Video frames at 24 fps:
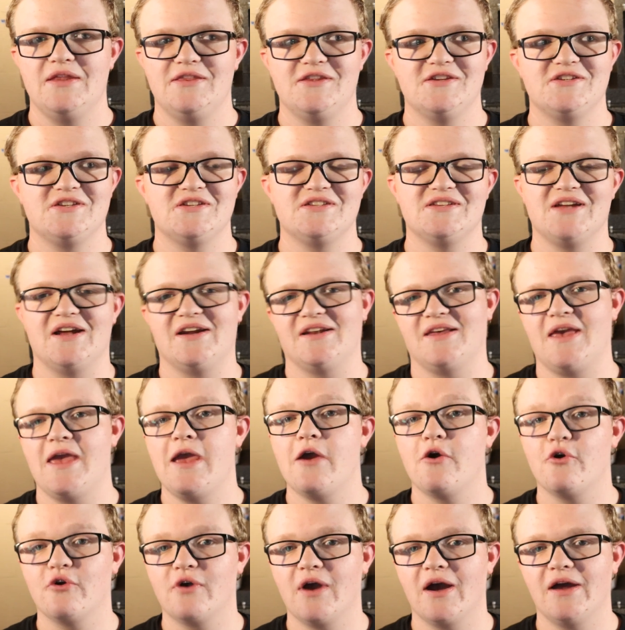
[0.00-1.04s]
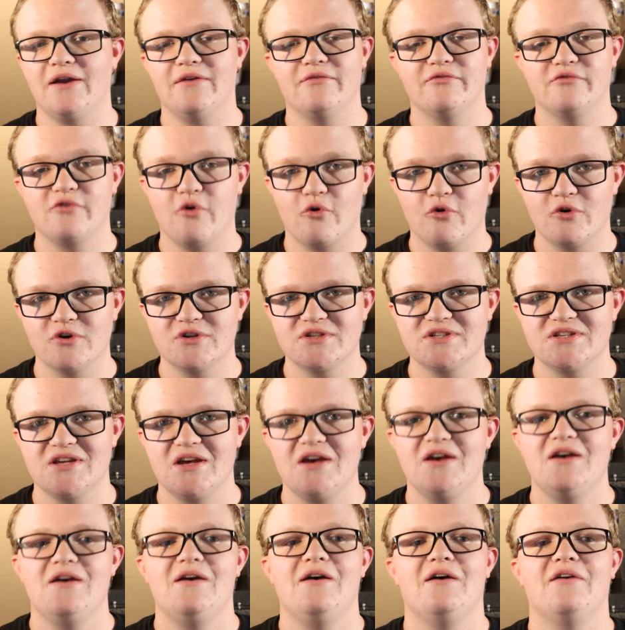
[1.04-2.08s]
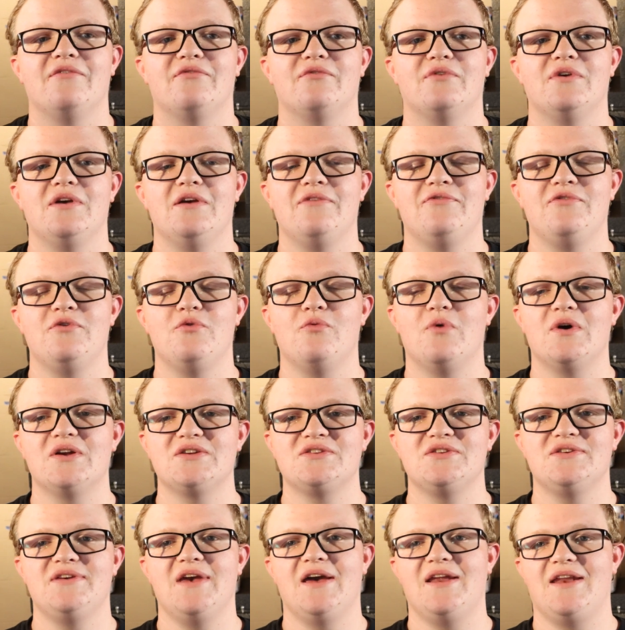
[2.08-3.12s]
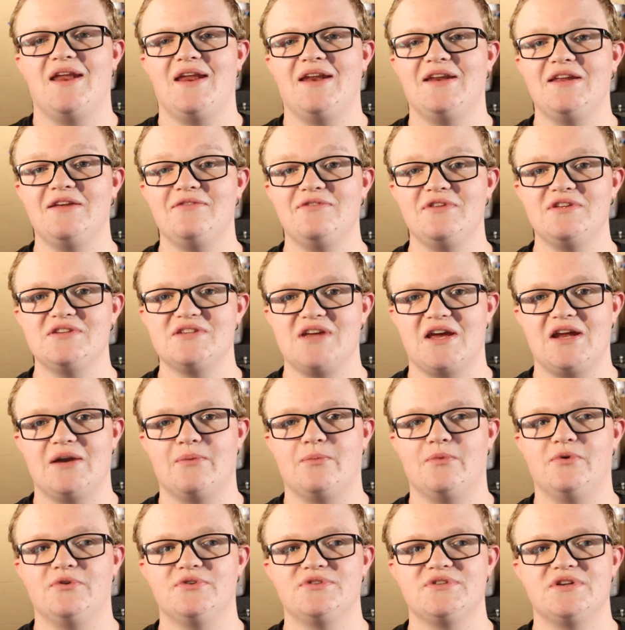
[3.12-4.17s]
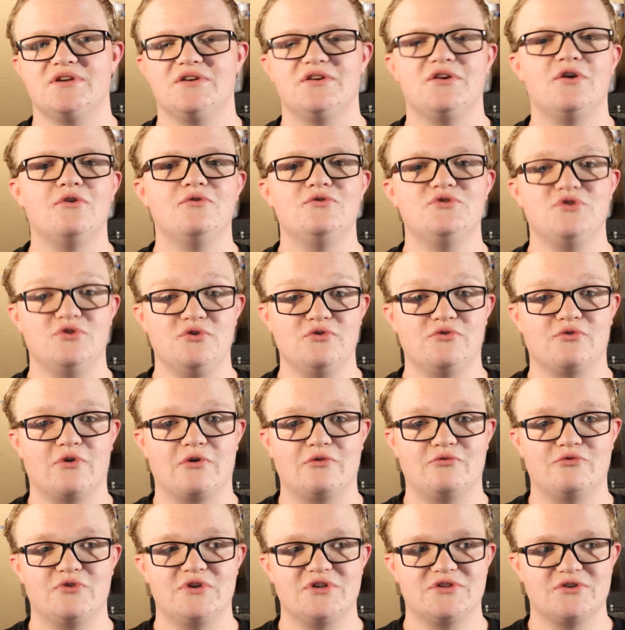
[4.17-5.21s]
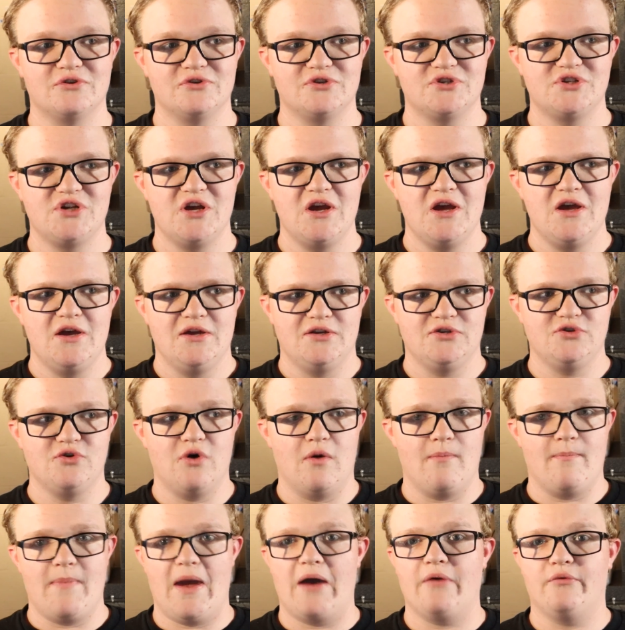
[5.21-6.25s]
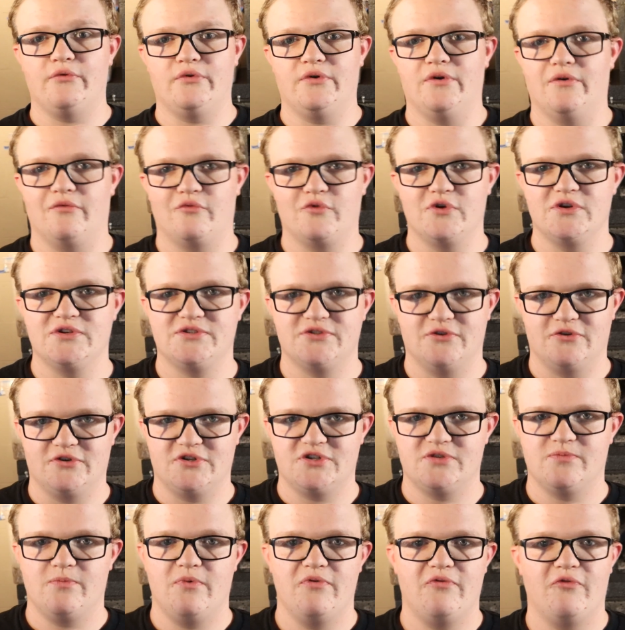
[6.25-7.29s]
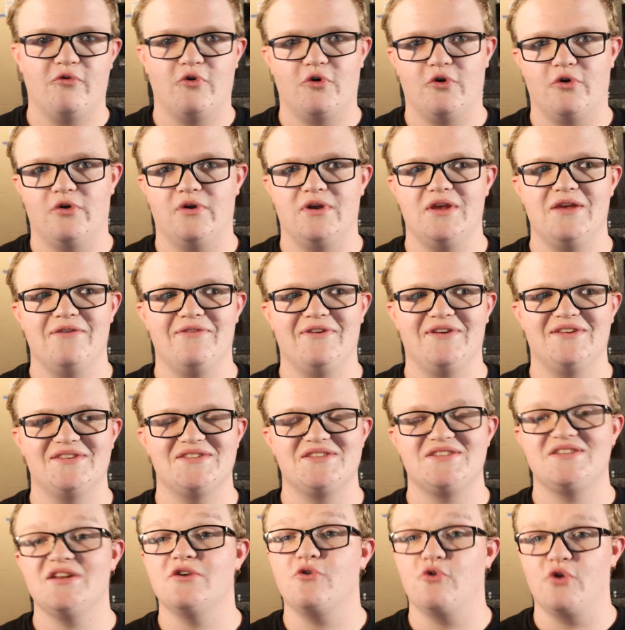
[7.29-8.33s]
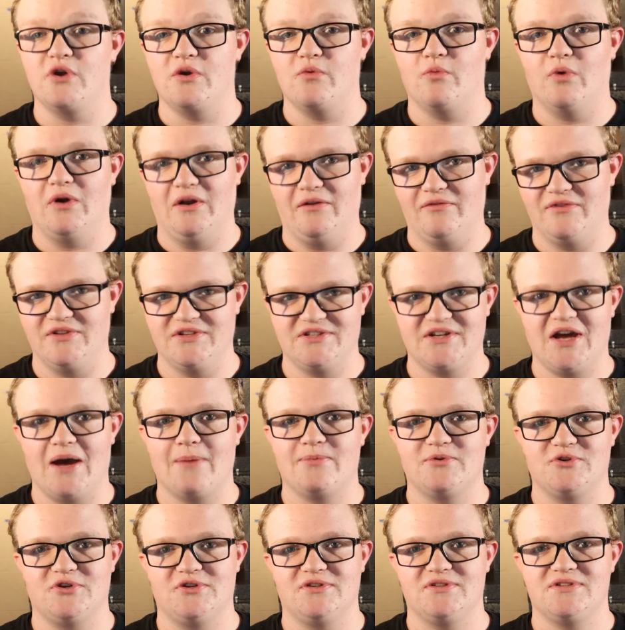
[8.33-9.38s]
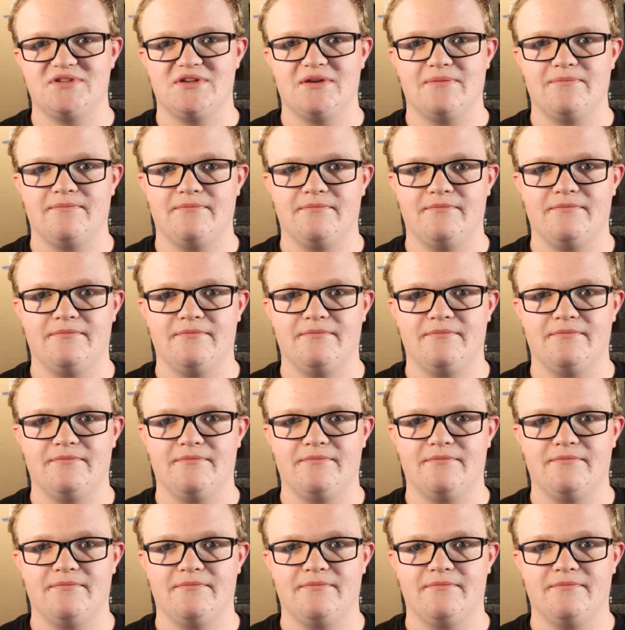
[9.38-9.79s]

This is not a care guide, of course. If you want to get any of these animals, go do your own research. Do a mountain of research before even considering one of these options.